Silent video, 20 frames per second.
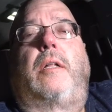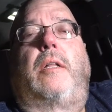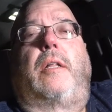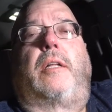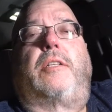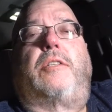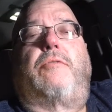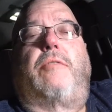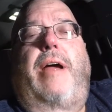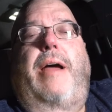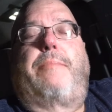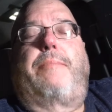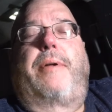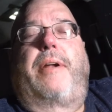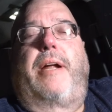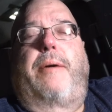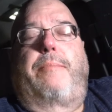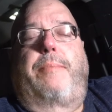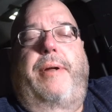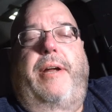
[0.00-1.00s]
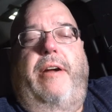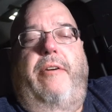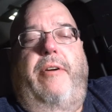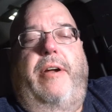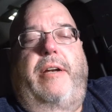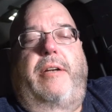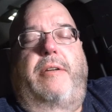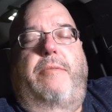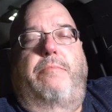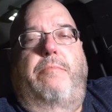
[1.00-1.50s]
Let's wrap it up here
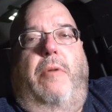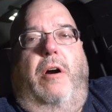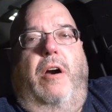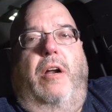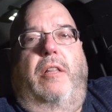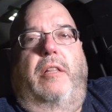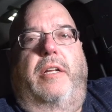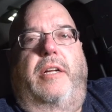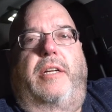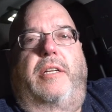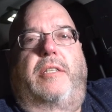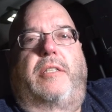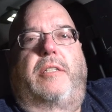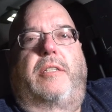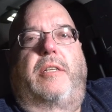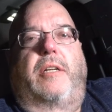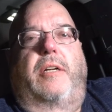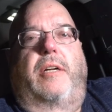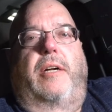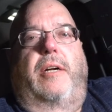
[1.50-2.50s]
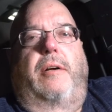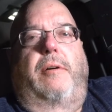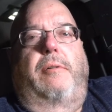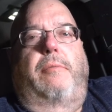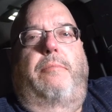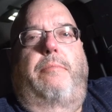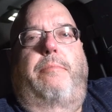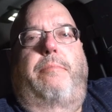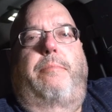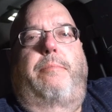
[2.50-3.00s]
at Marley's, uh,
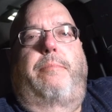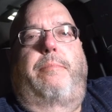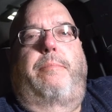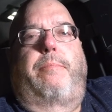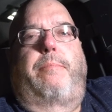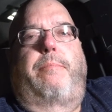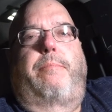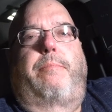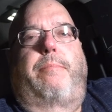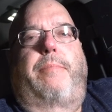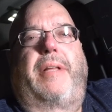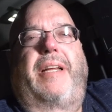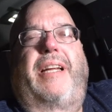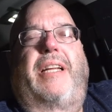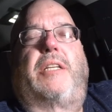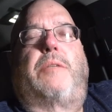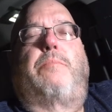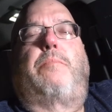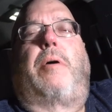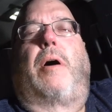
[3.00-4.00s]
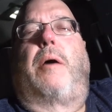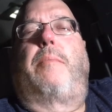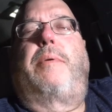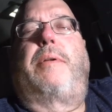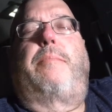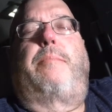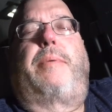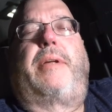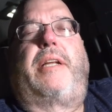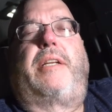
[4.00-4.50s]
I think it's Pub
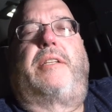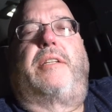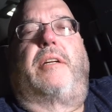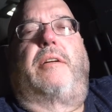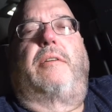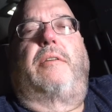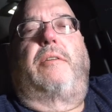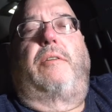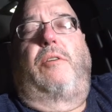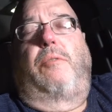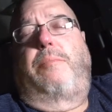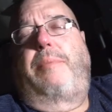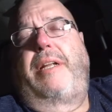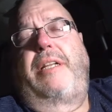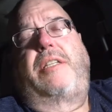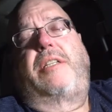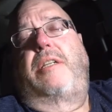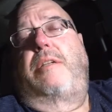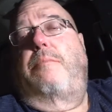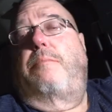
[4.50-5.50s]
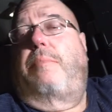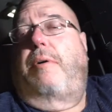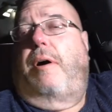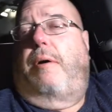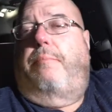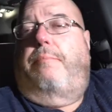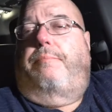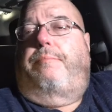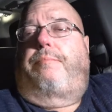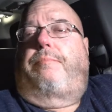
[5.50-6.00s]
and Pizza, or Pizza and
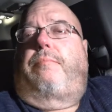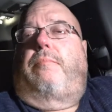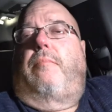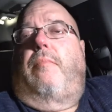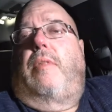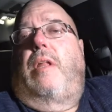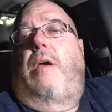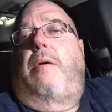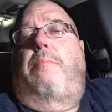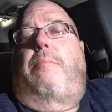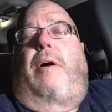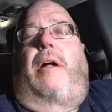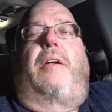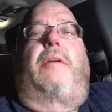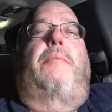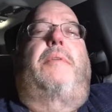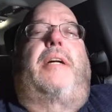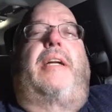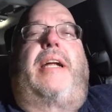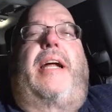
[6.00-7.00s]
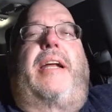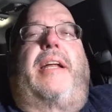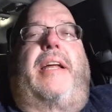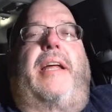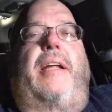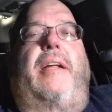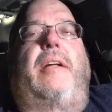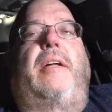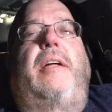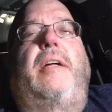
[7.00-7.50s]
Pub, Putnam,
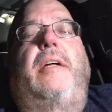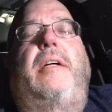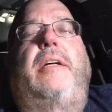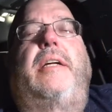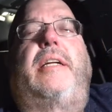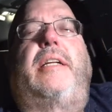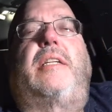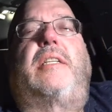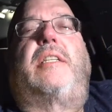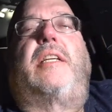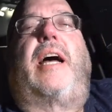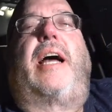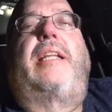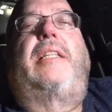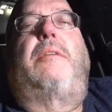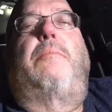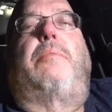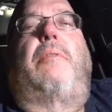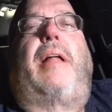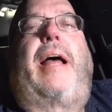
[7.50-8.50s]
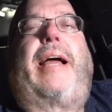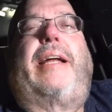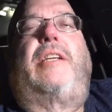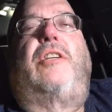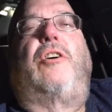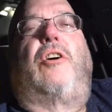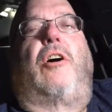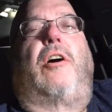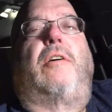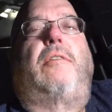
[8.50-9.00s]
Connecticut, inside the Black
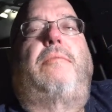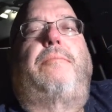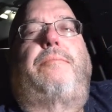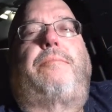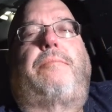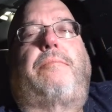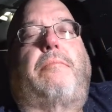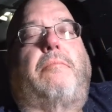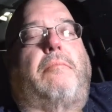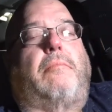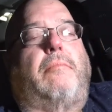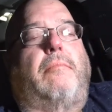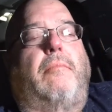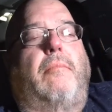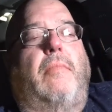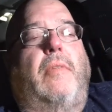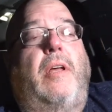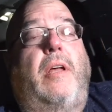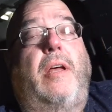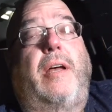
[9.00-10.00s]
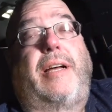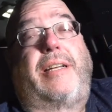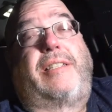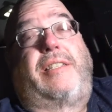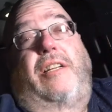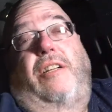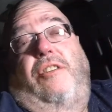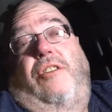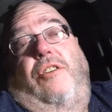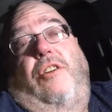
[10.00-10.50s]
Dog. I
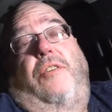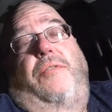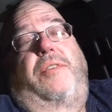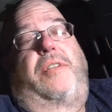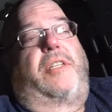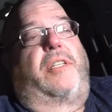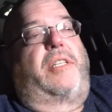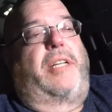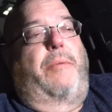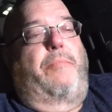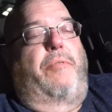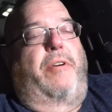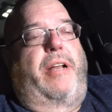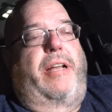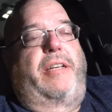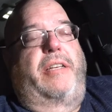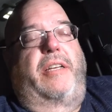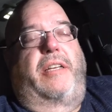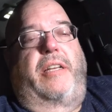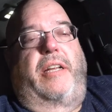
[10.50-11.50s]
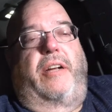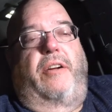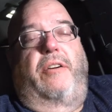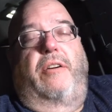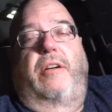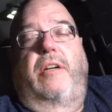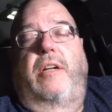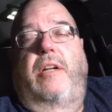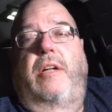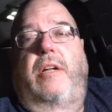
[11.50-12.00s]
still don't know if it's a separate entity
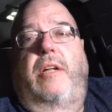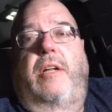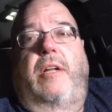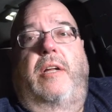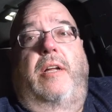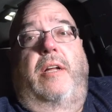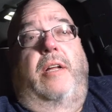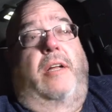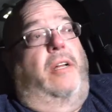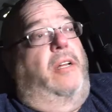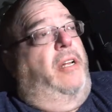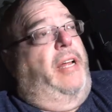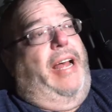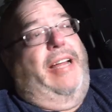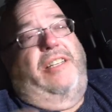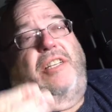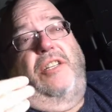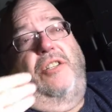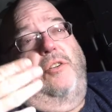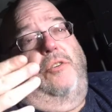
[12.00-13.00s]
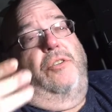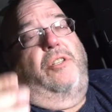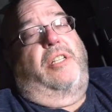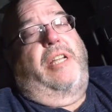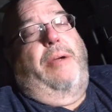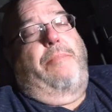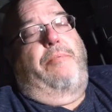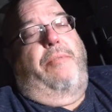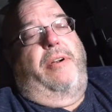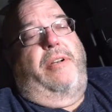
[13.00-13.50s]
or has its own
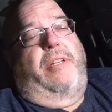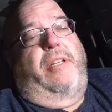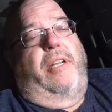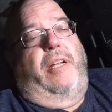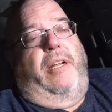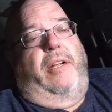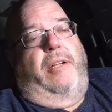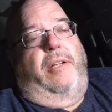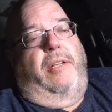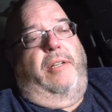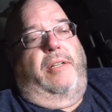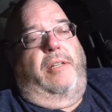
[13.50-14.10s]
separate uh,